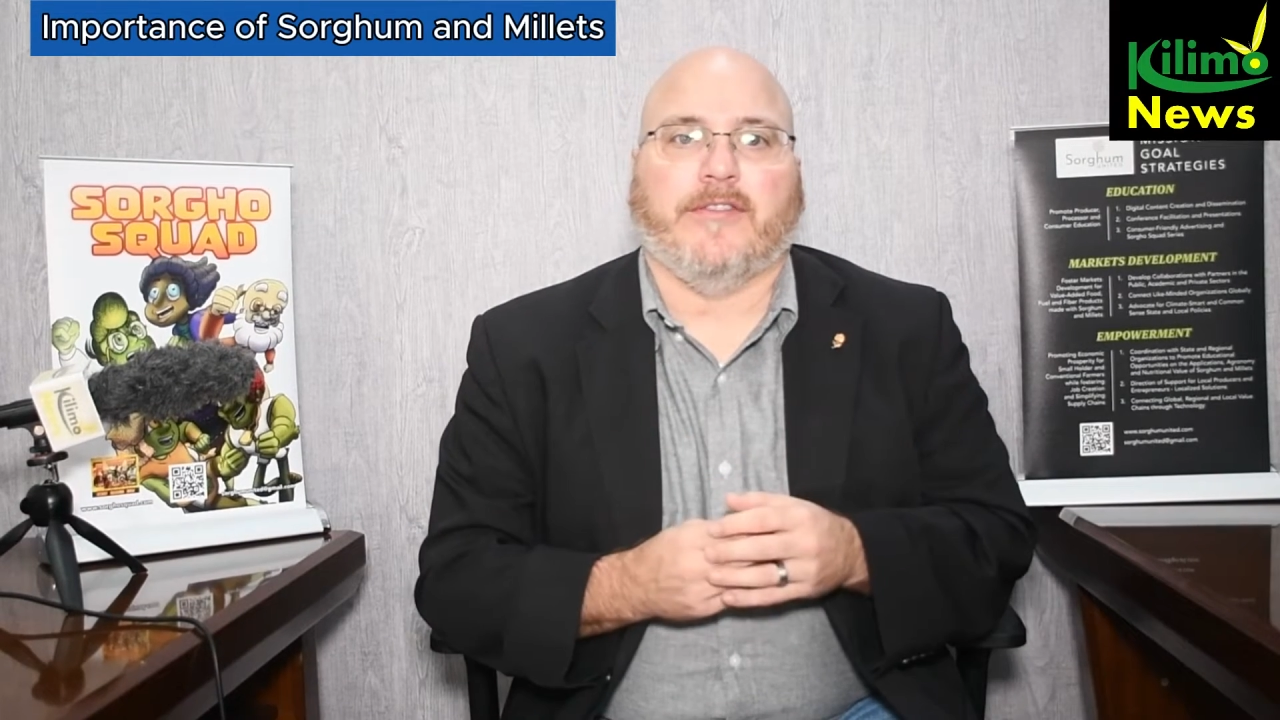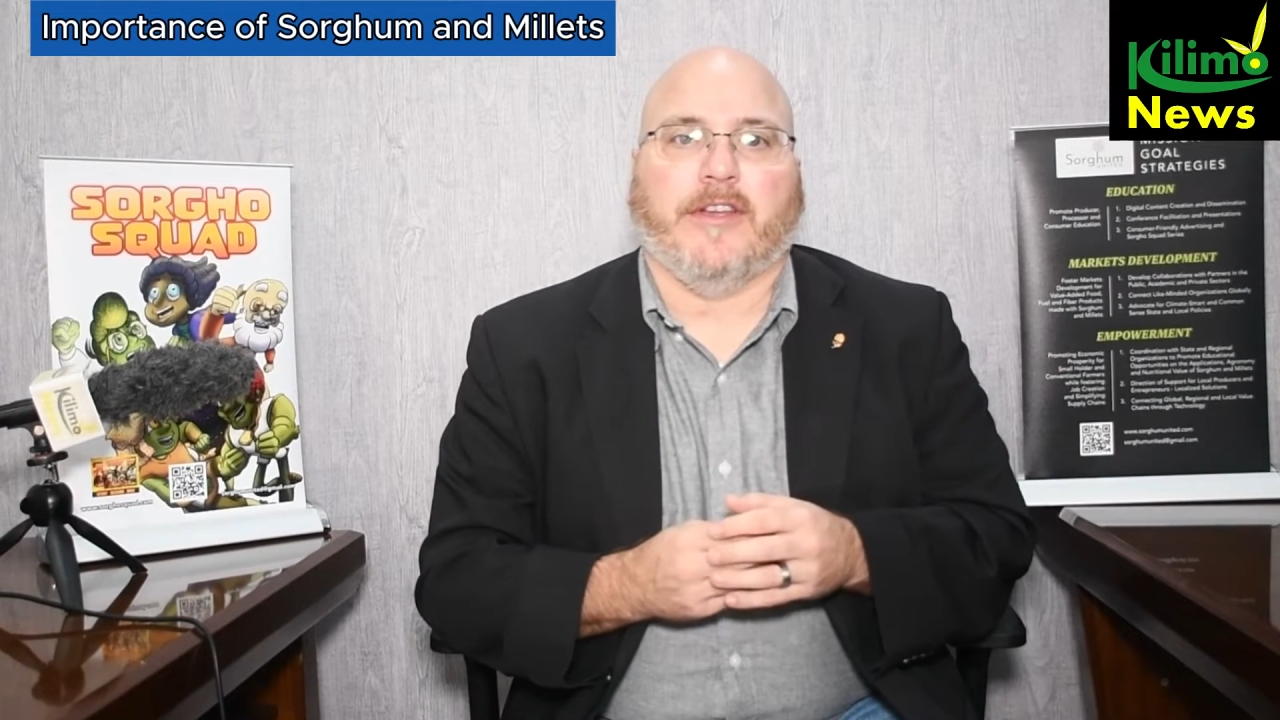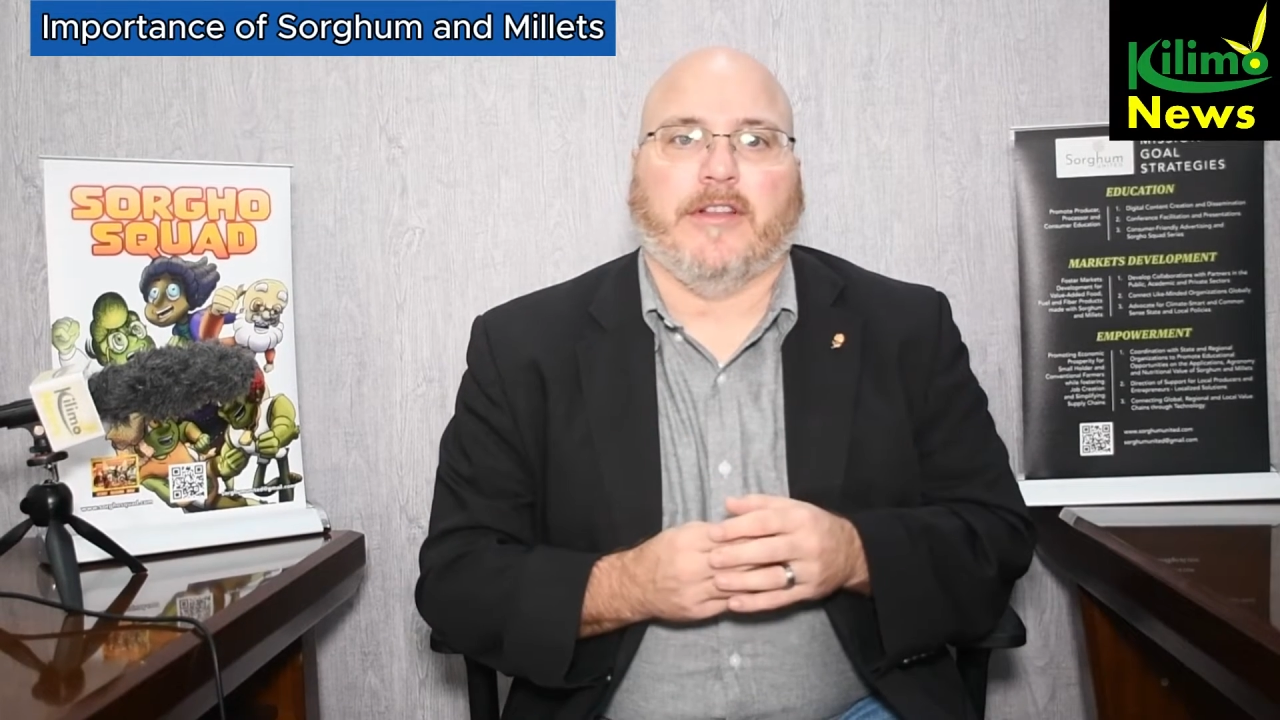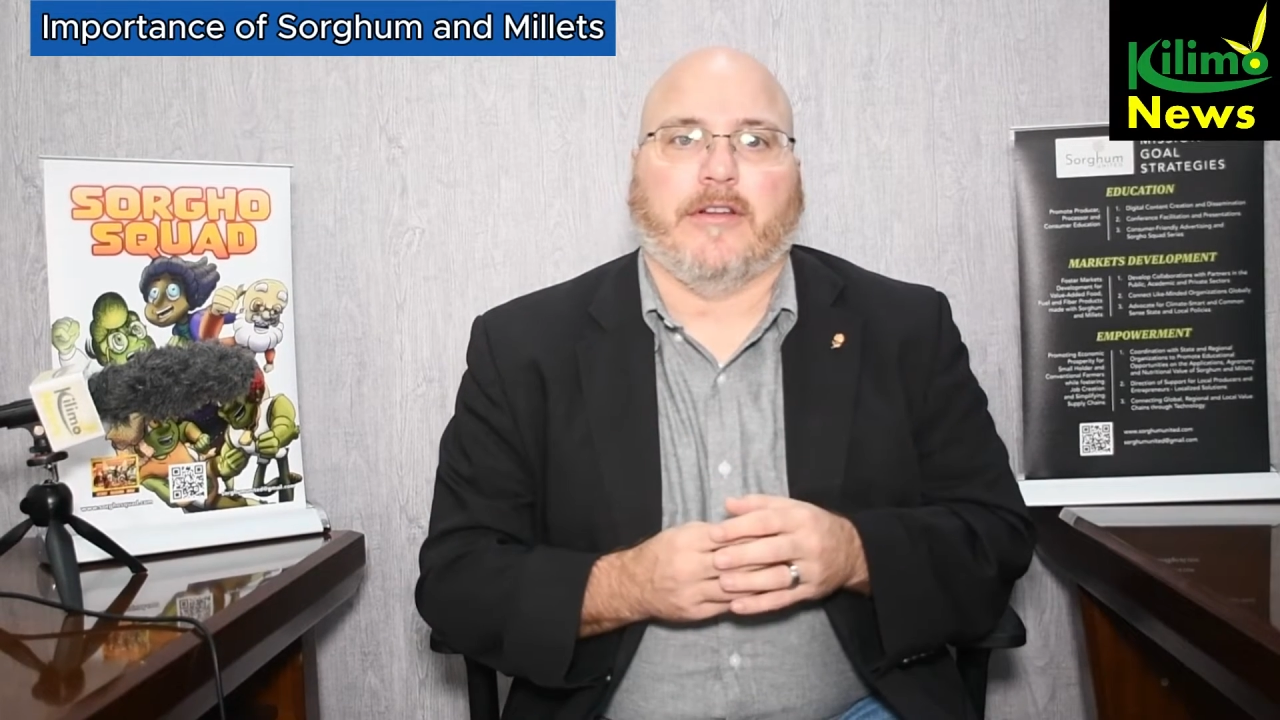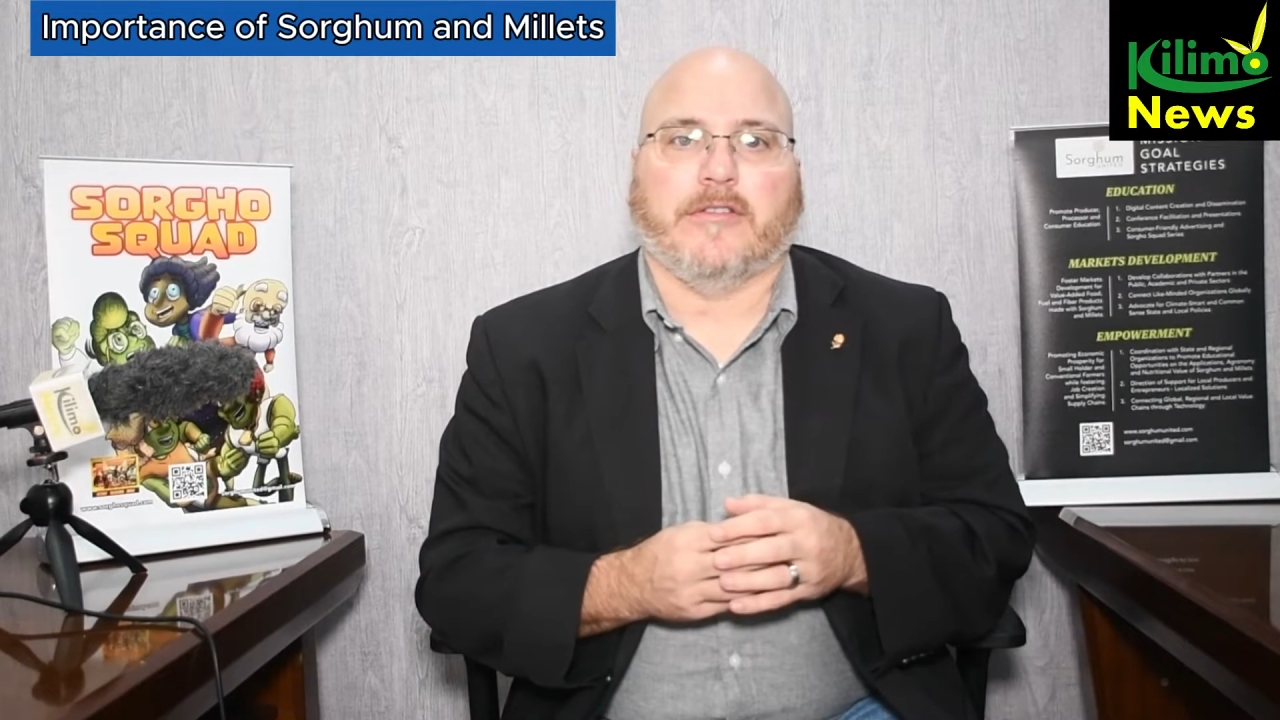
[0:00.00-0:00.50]

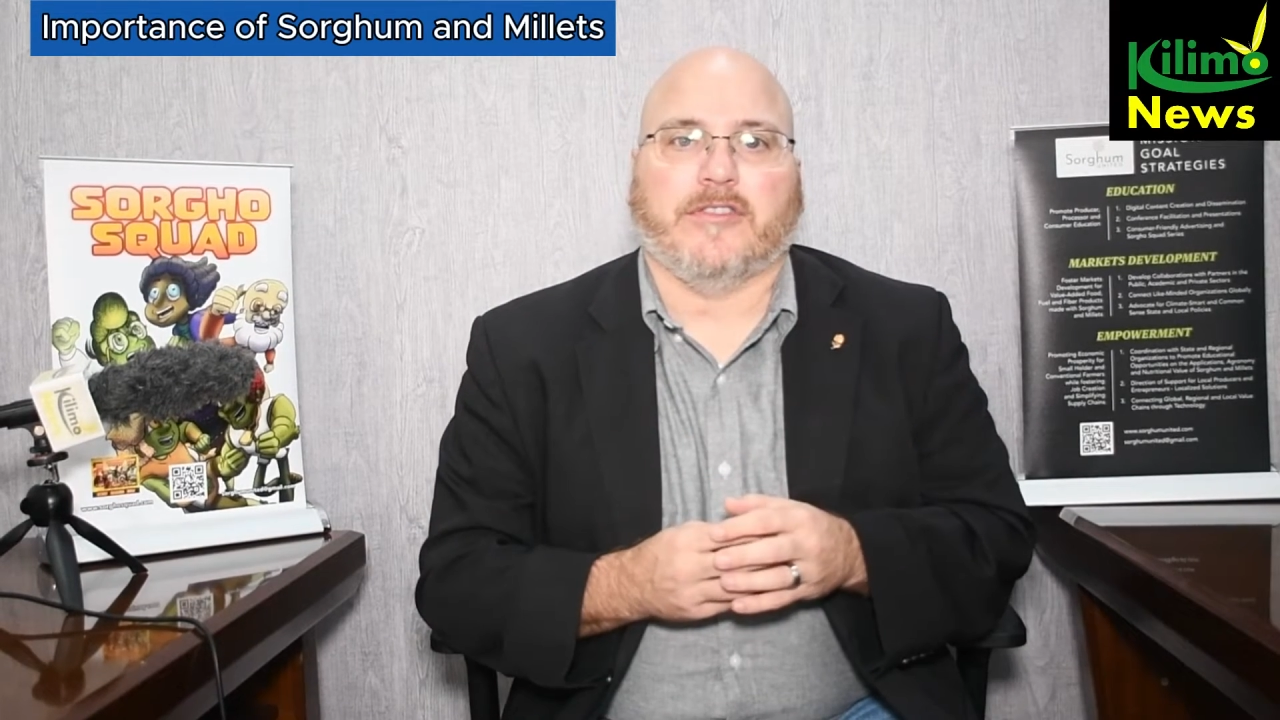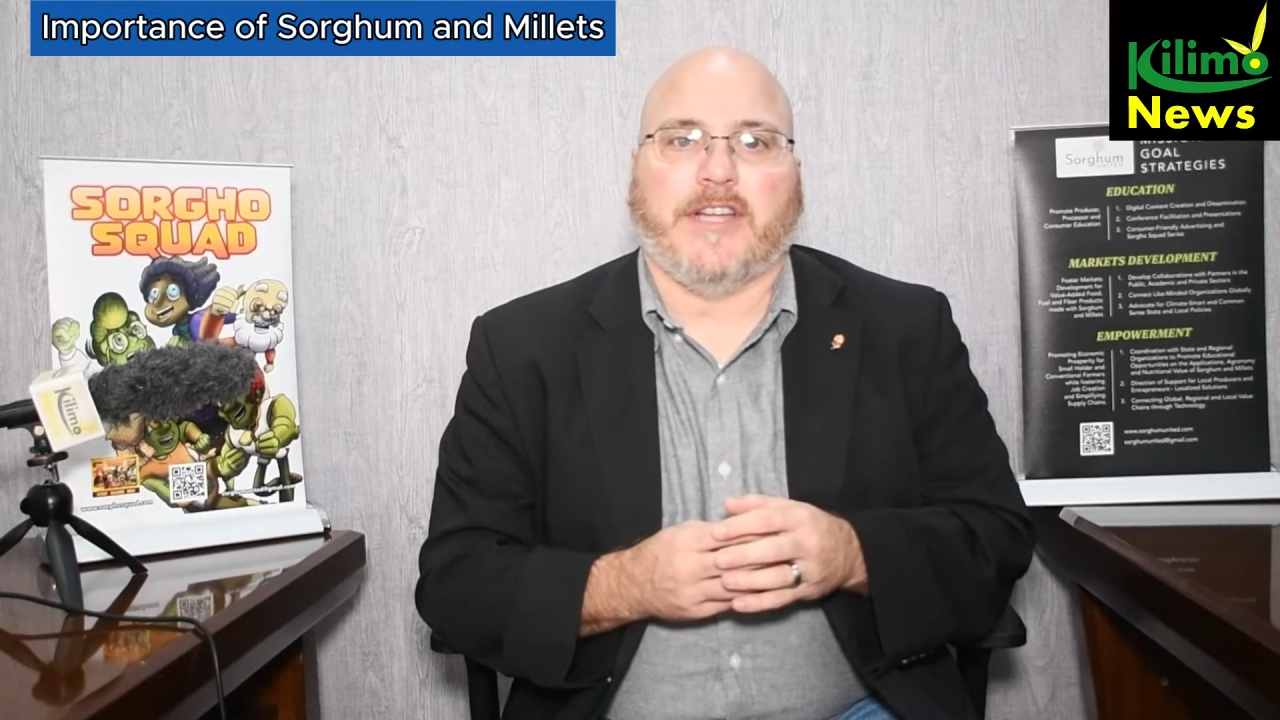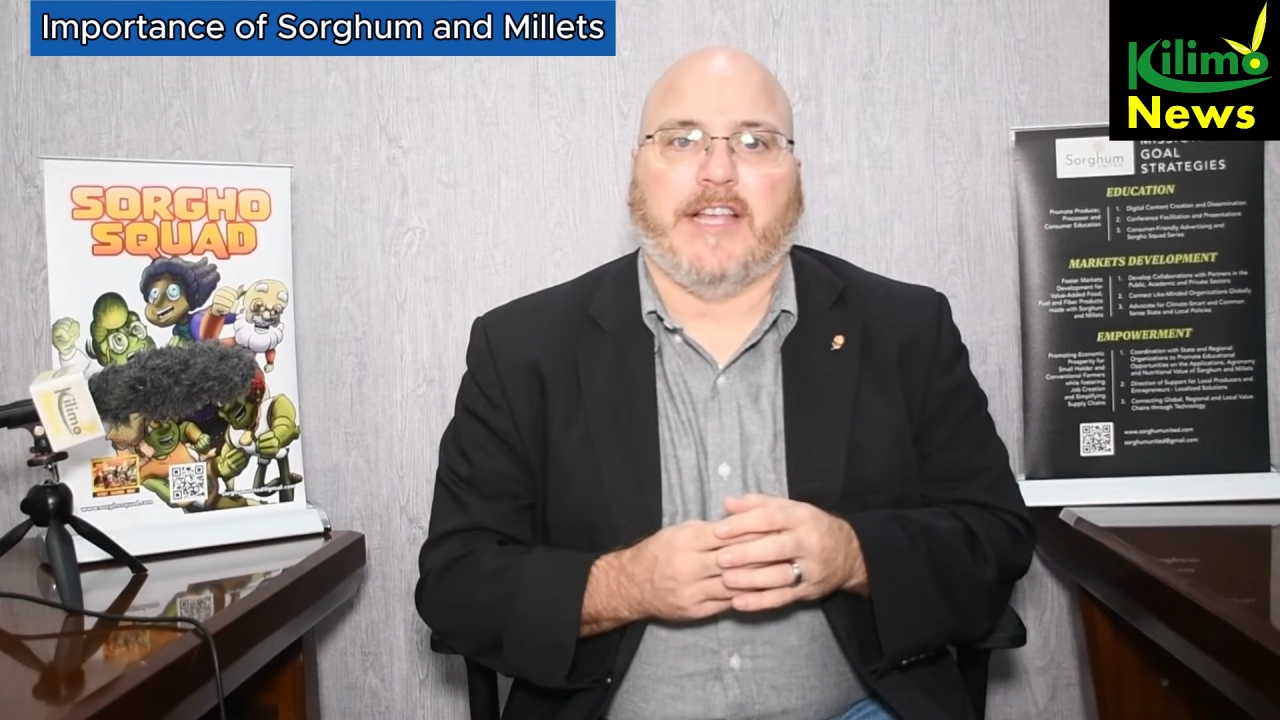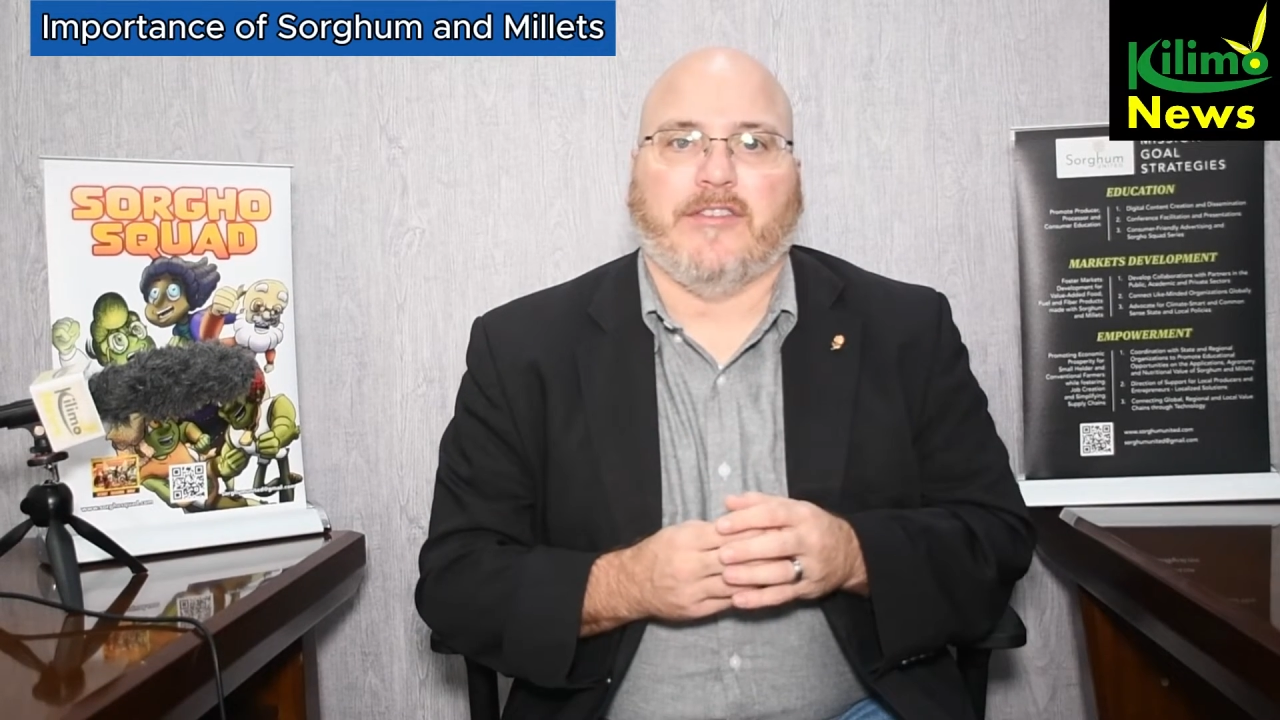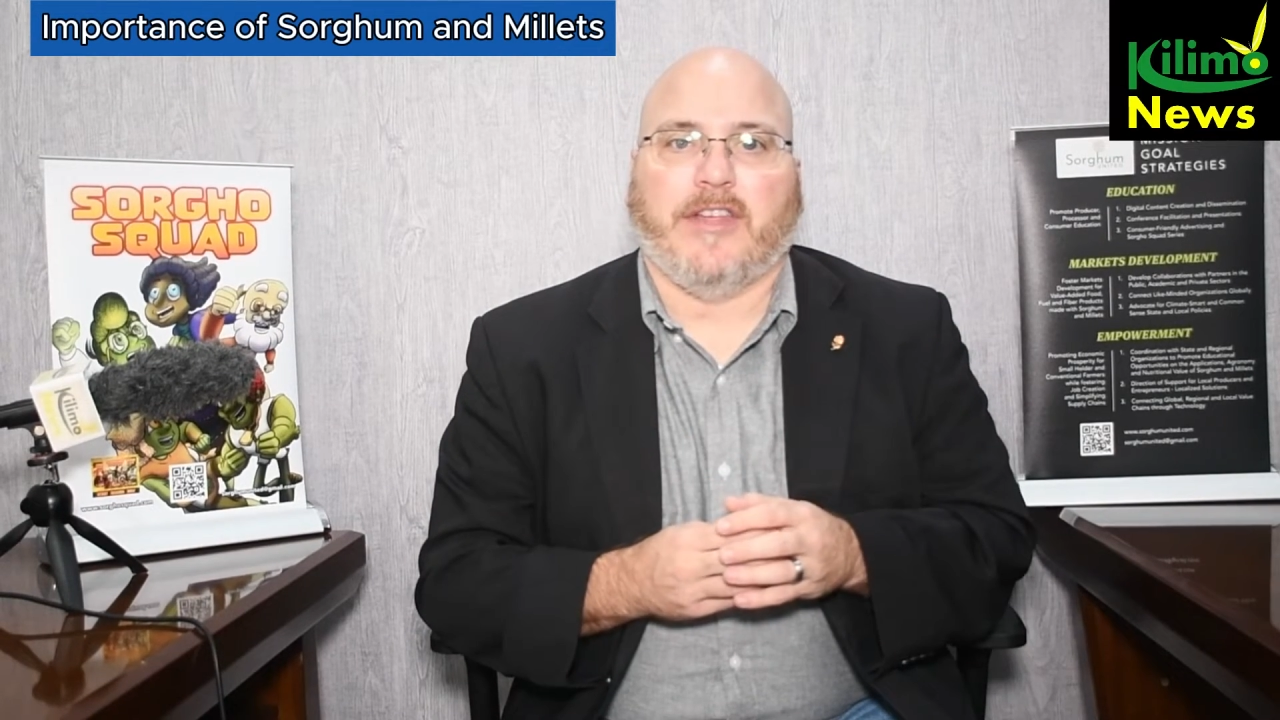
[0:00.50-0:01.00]
largely
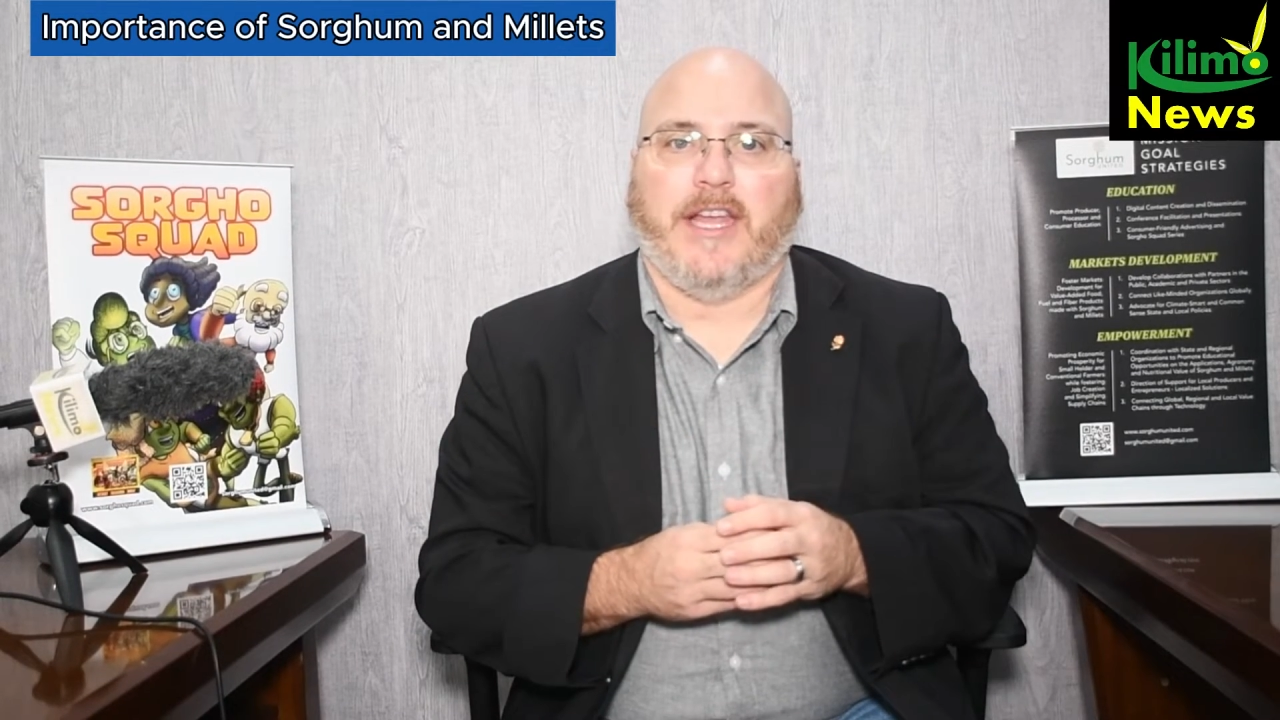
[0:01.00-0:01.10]
hasn't